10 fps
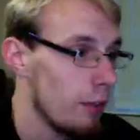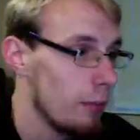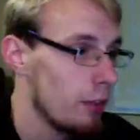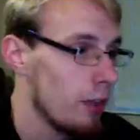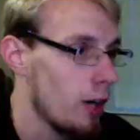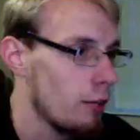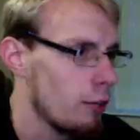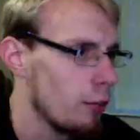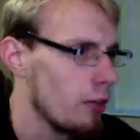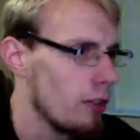I'm going to
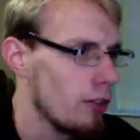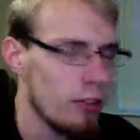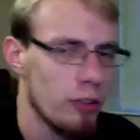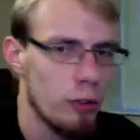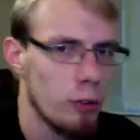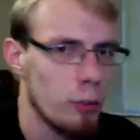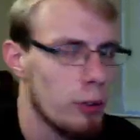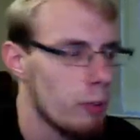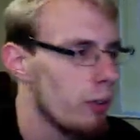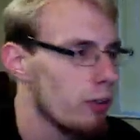unfold this into
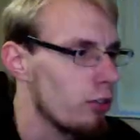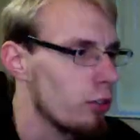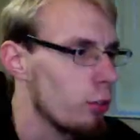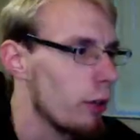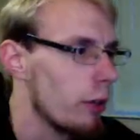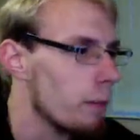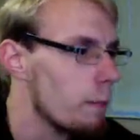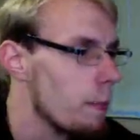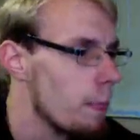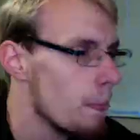pretty much a square.
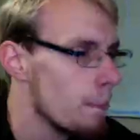I'm